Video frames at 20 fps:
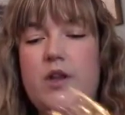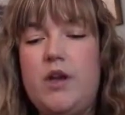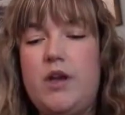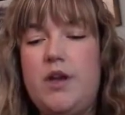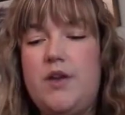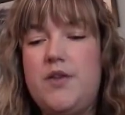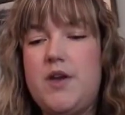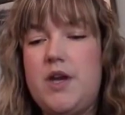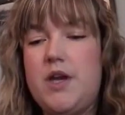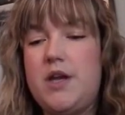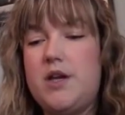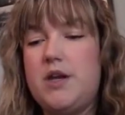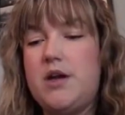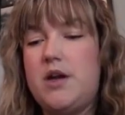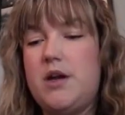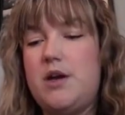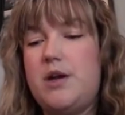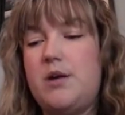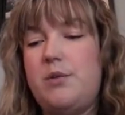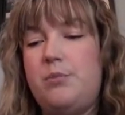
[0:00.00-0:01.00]
And then
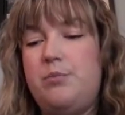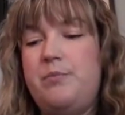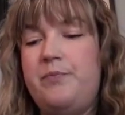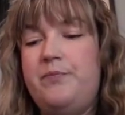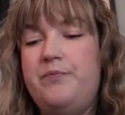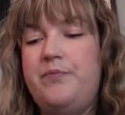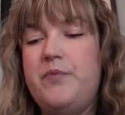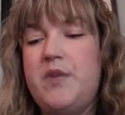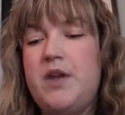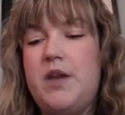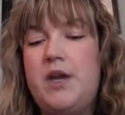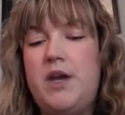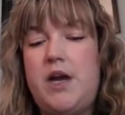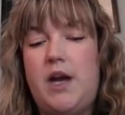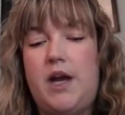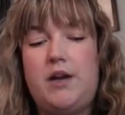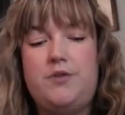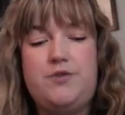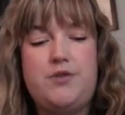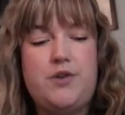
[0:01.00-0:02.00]

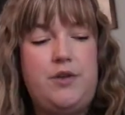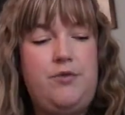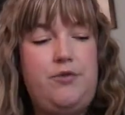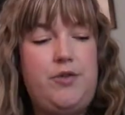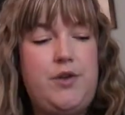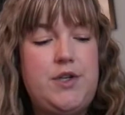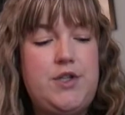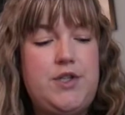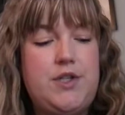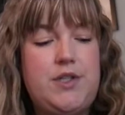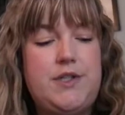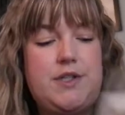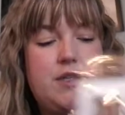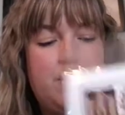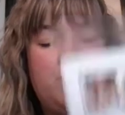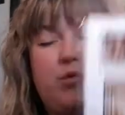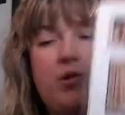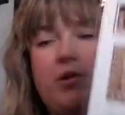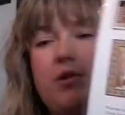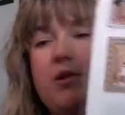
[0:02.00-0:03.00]
after I finished
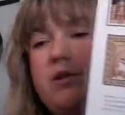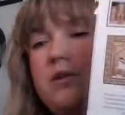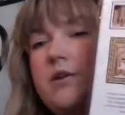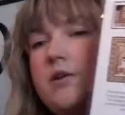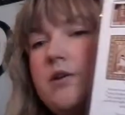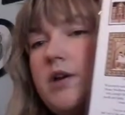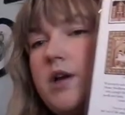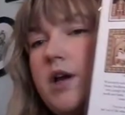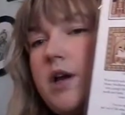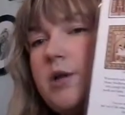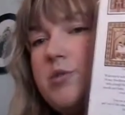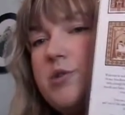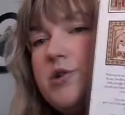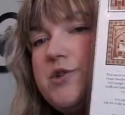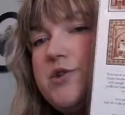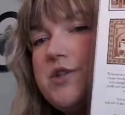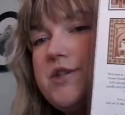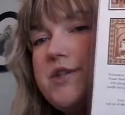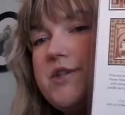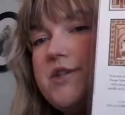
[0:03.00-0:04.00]
December, I
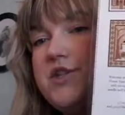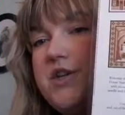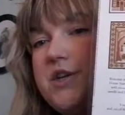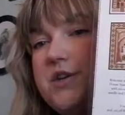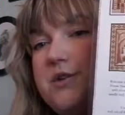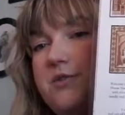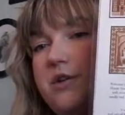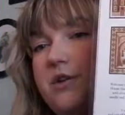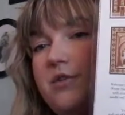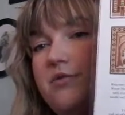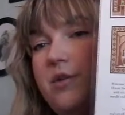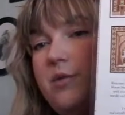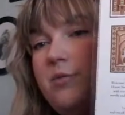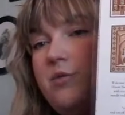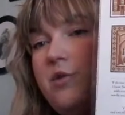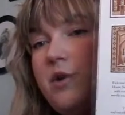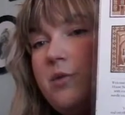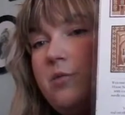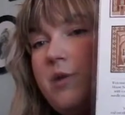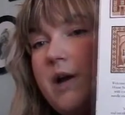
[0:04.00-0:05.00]
purchased the January,
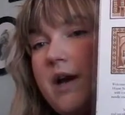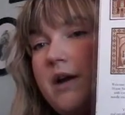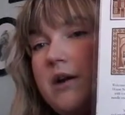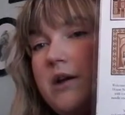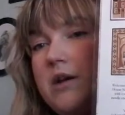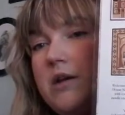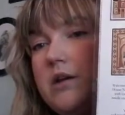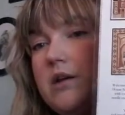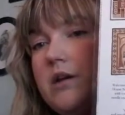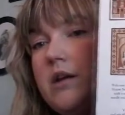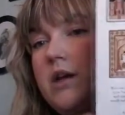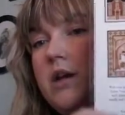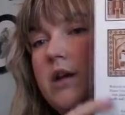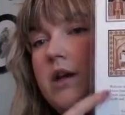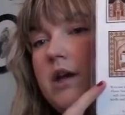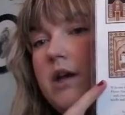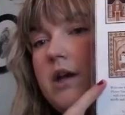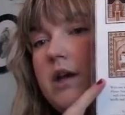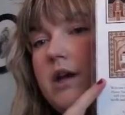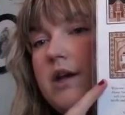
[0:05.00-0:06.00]
February pack,
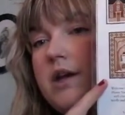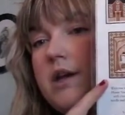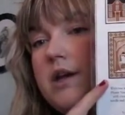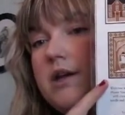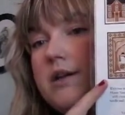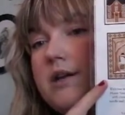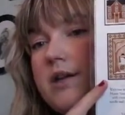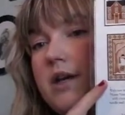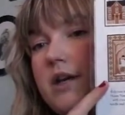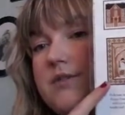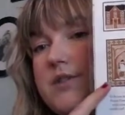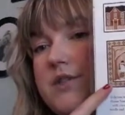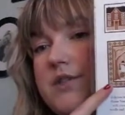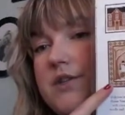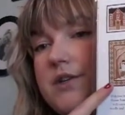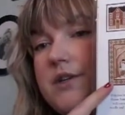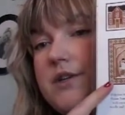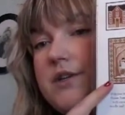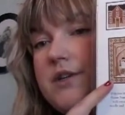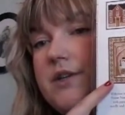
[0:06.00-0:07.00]
and I've
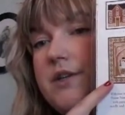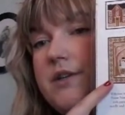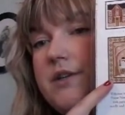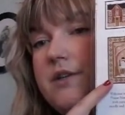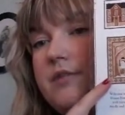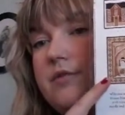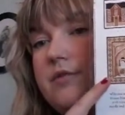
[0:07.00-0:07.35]
started